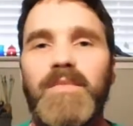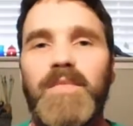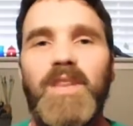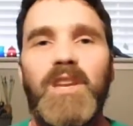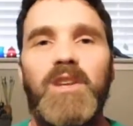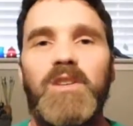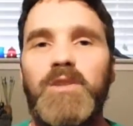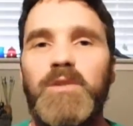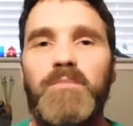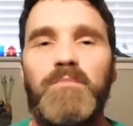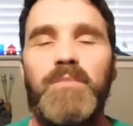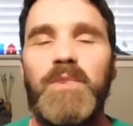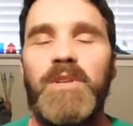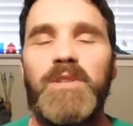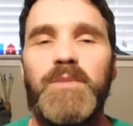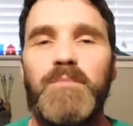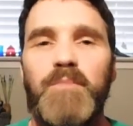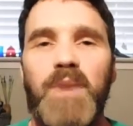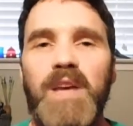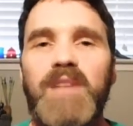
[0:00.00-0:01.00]

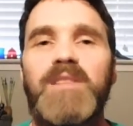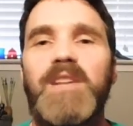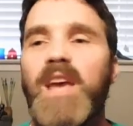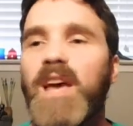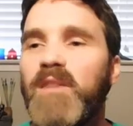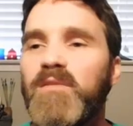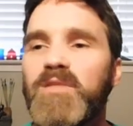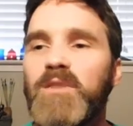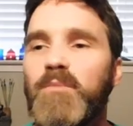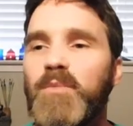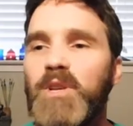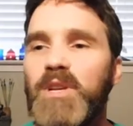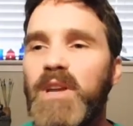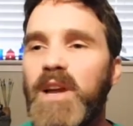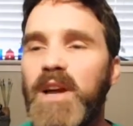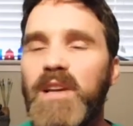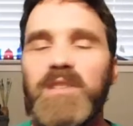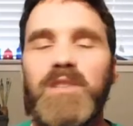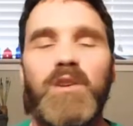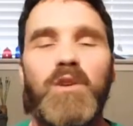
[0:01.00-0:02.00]
it's best to have somebody
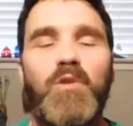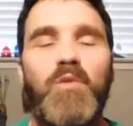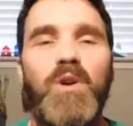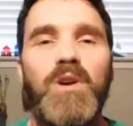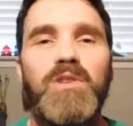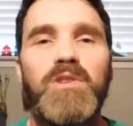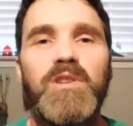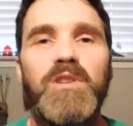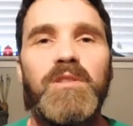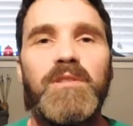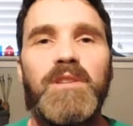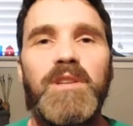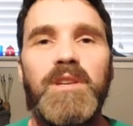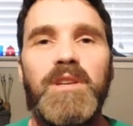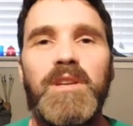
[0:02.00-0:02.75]
ask you a question.